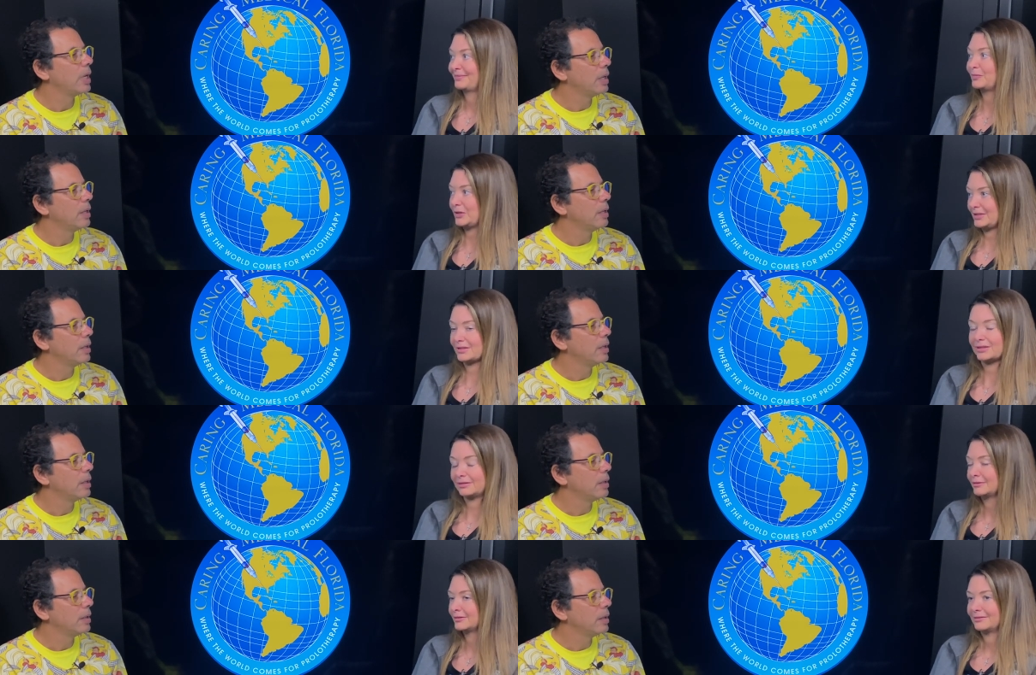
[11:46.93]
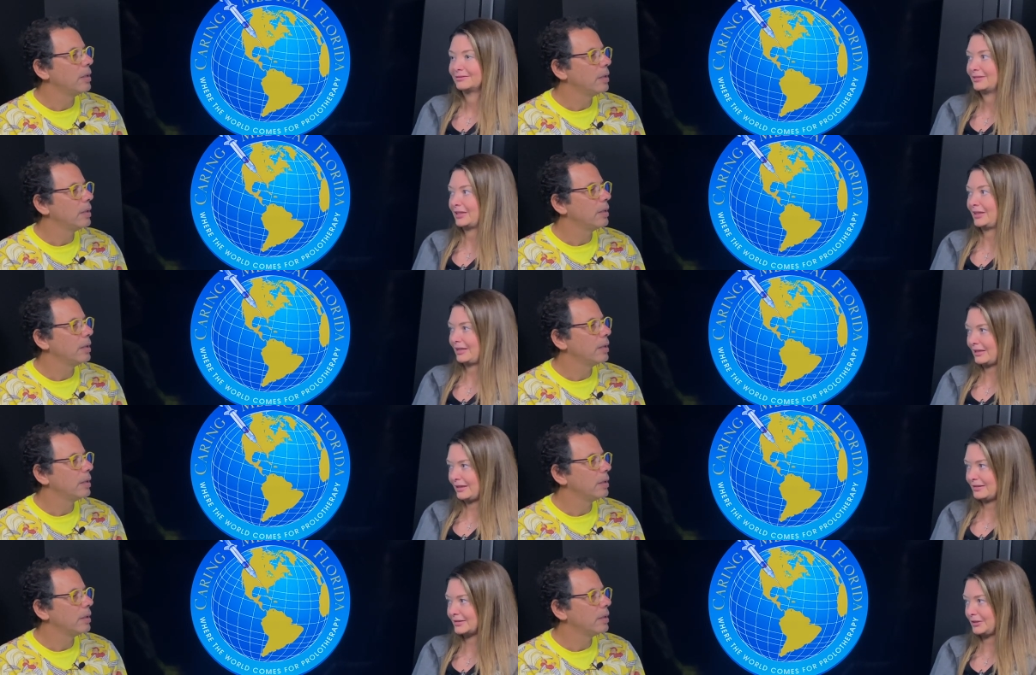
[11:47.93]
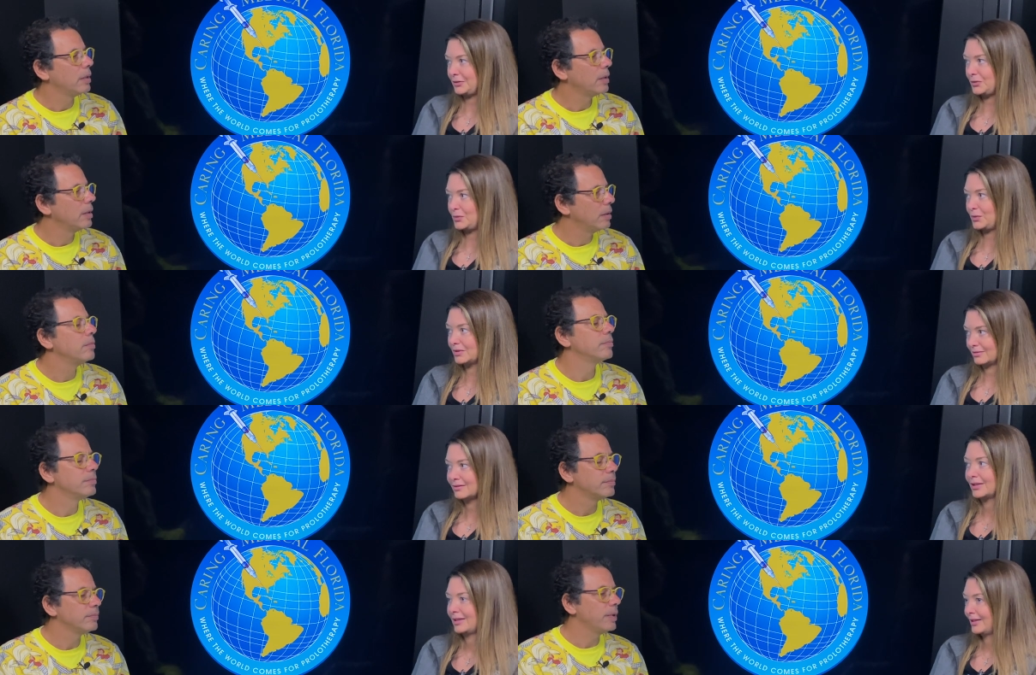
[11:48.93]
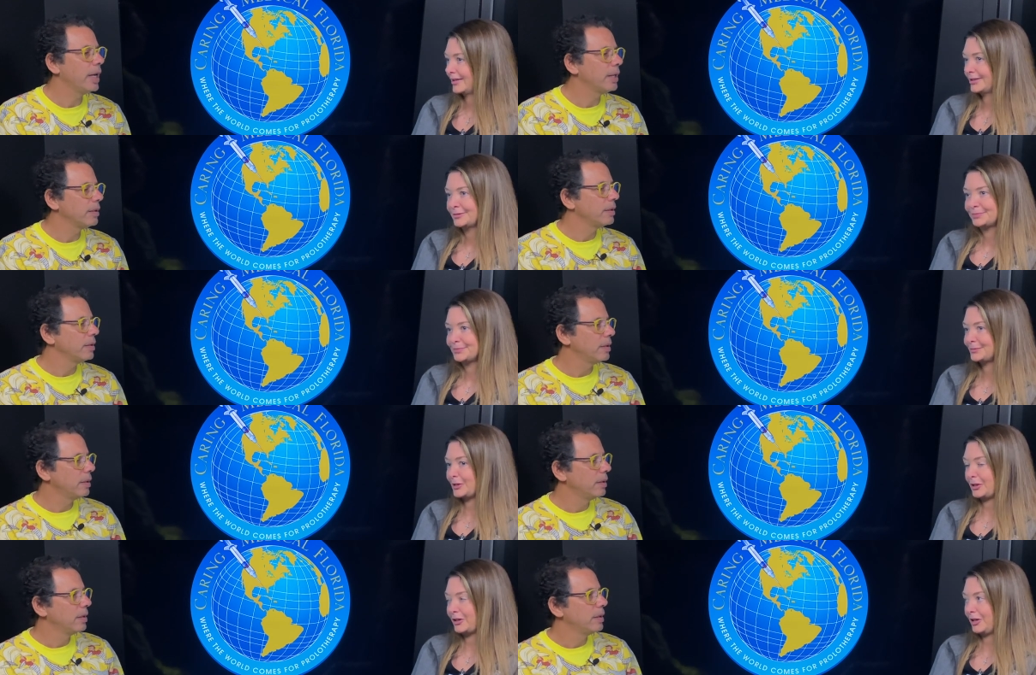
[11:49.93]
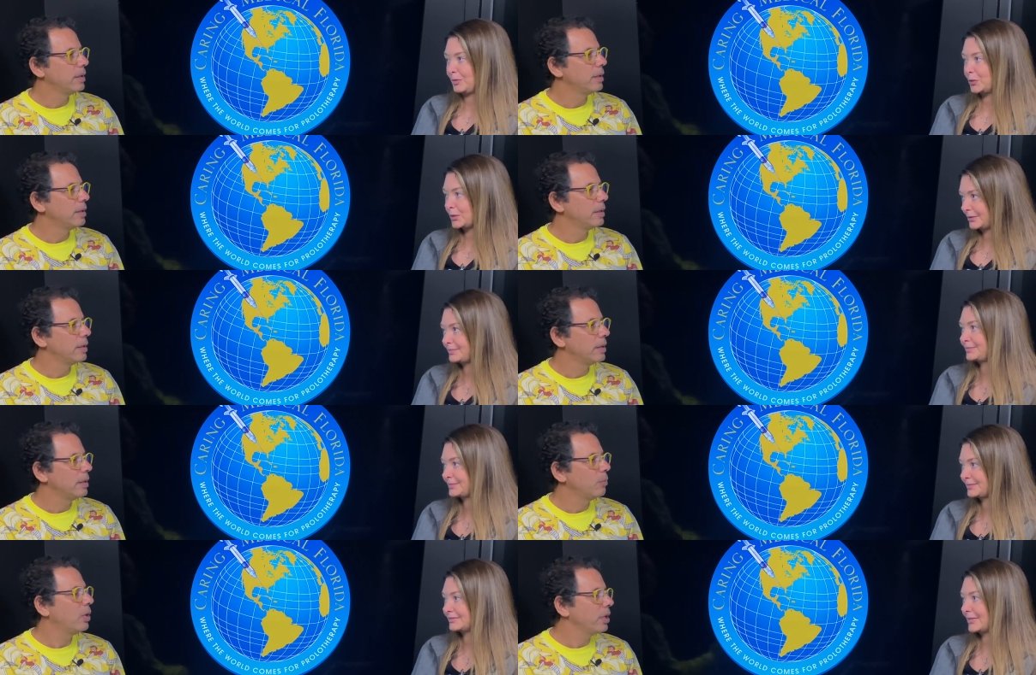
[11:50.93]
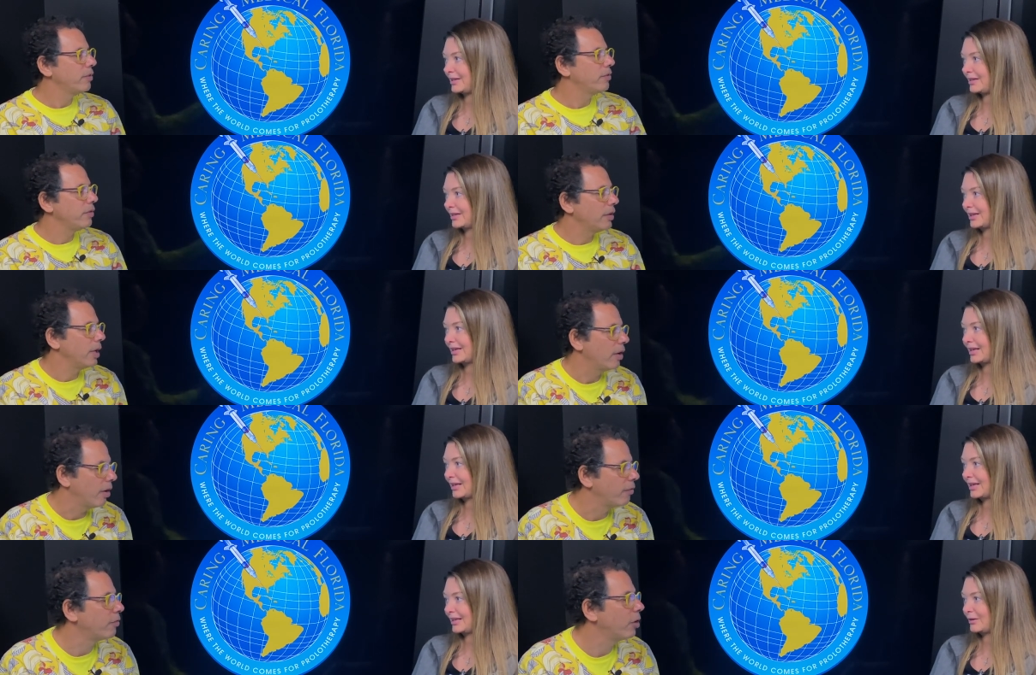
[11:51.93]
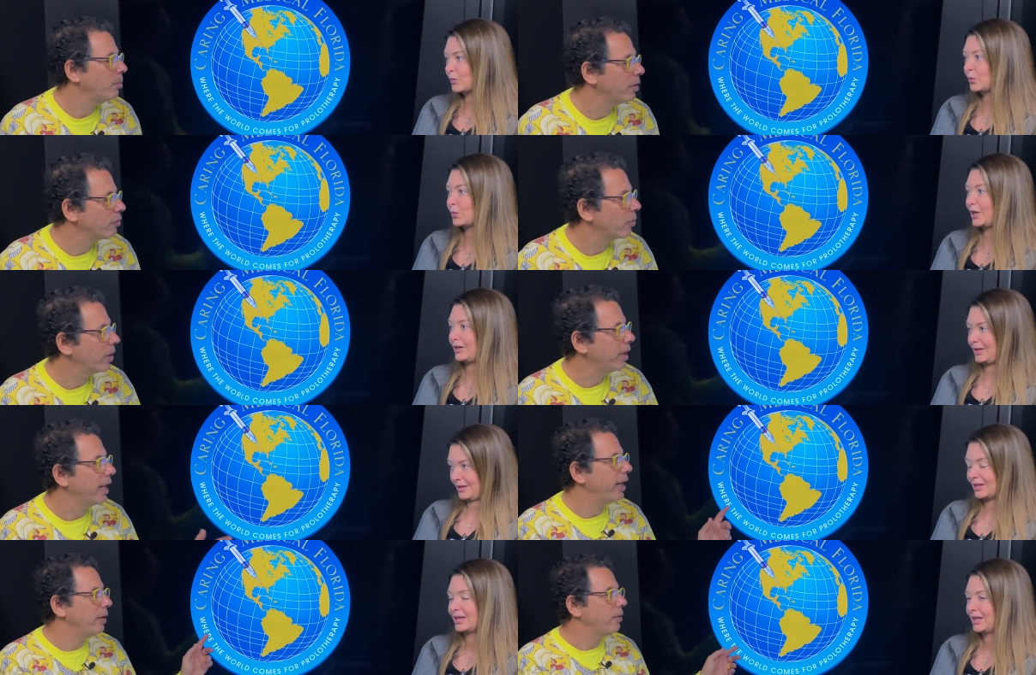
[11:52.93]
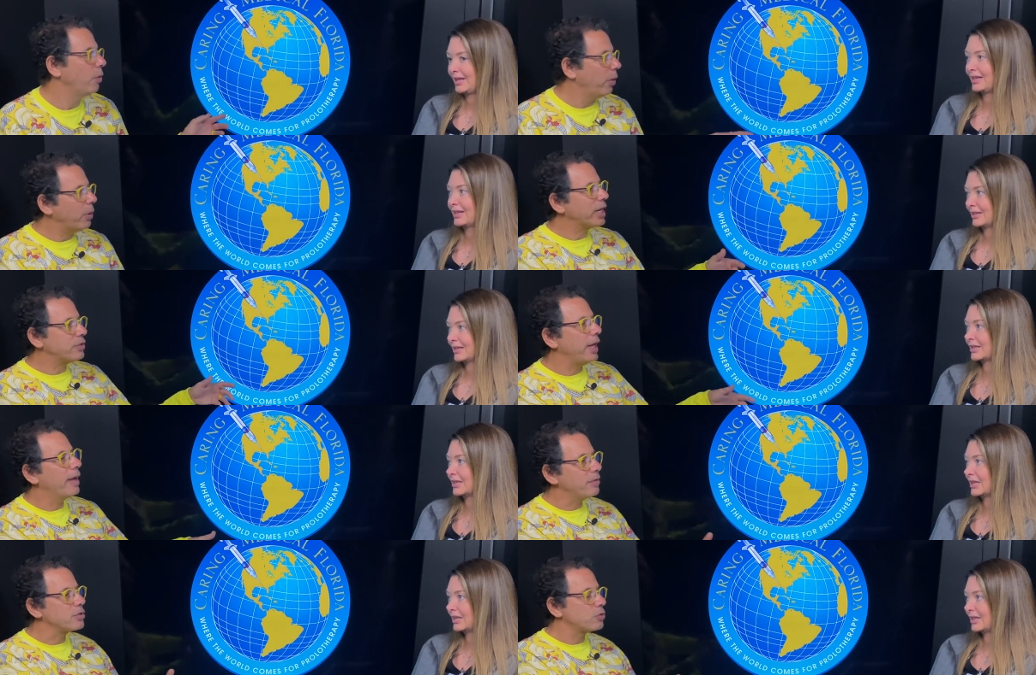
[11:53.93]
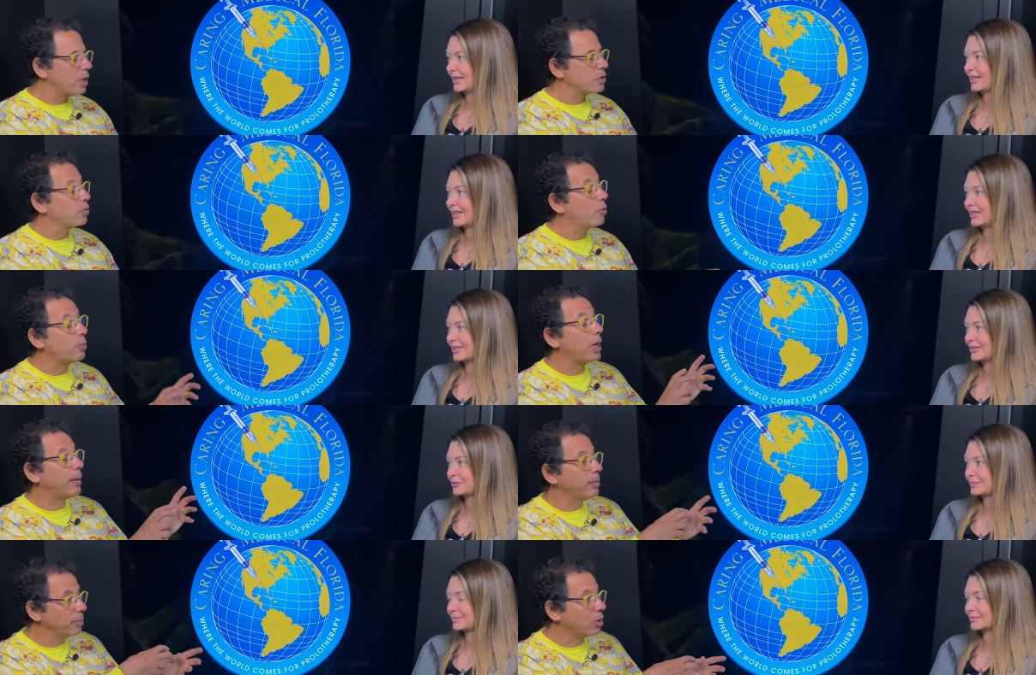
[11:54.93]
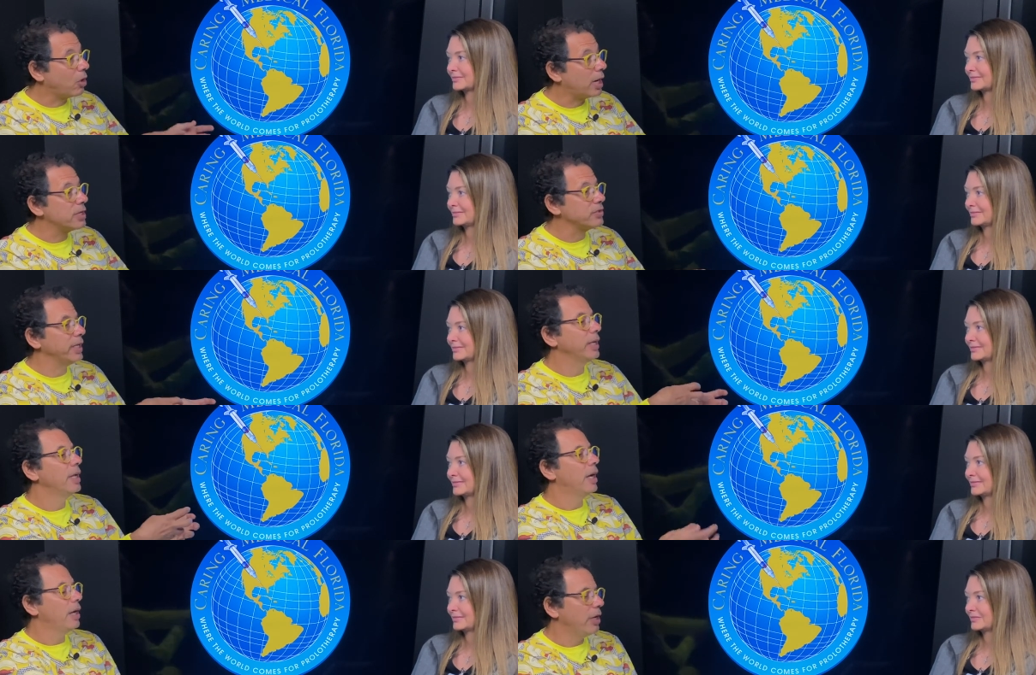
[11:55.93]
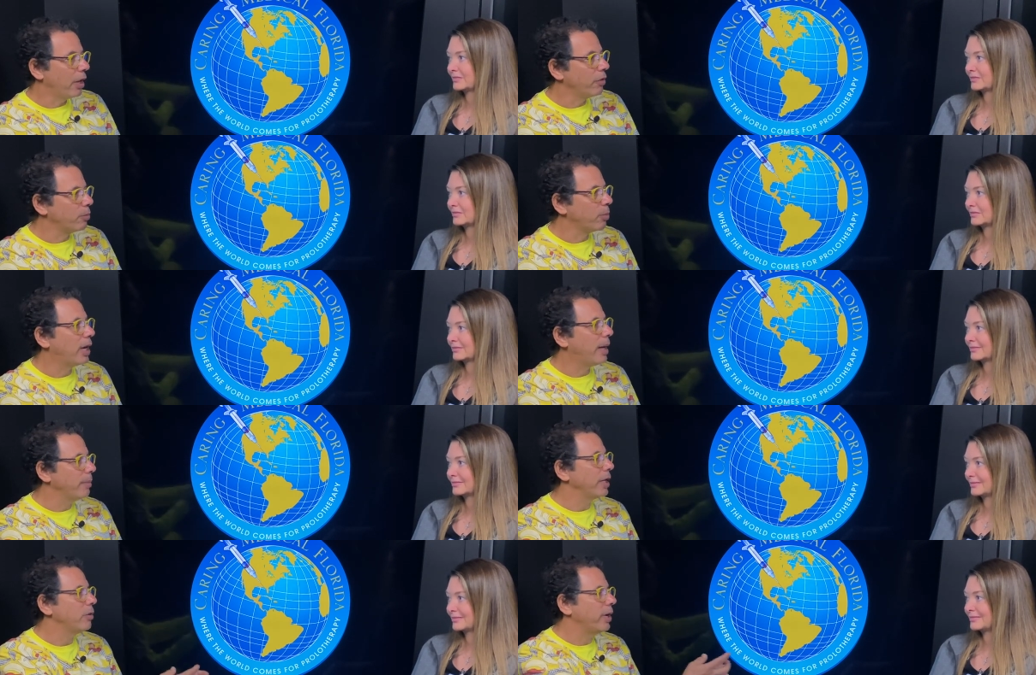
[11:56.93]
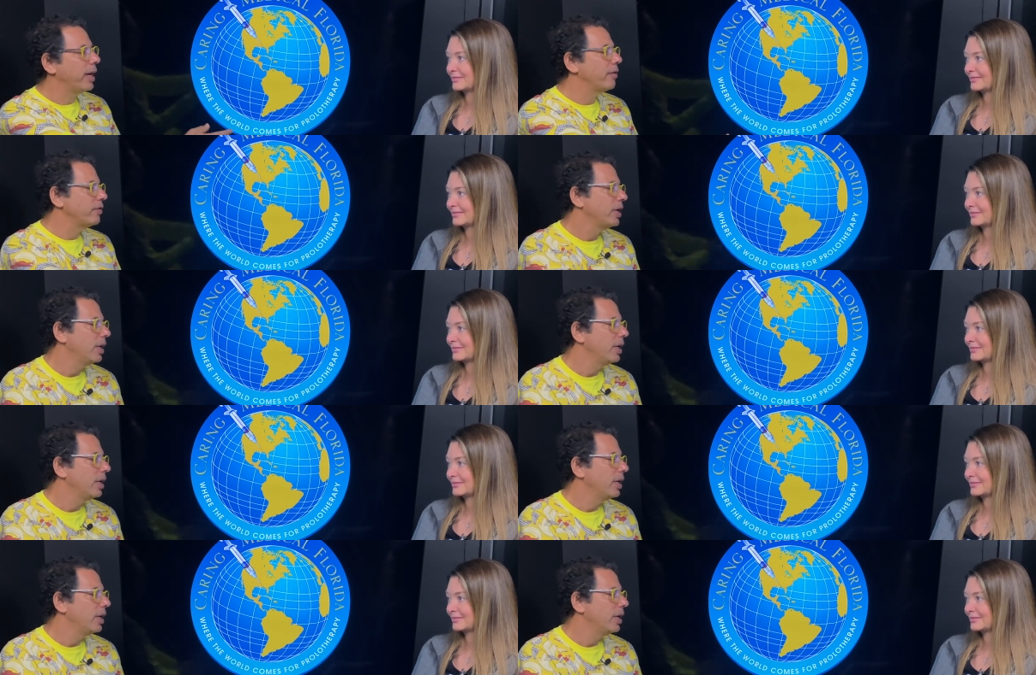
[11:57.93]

Speaker 1: was, I think that is so yeah incredible. Well, it's
Speaker 2: uh, affirmatory when, that you, you actually have a structural problem causing another problem. Like you have